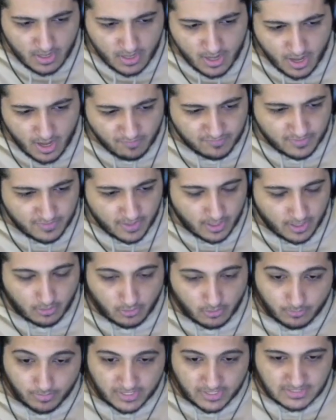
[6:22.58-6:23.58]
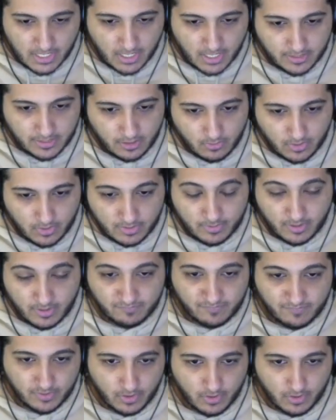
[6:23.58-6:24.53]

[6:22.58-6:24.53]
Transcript: After that, I'll replace the audio in my video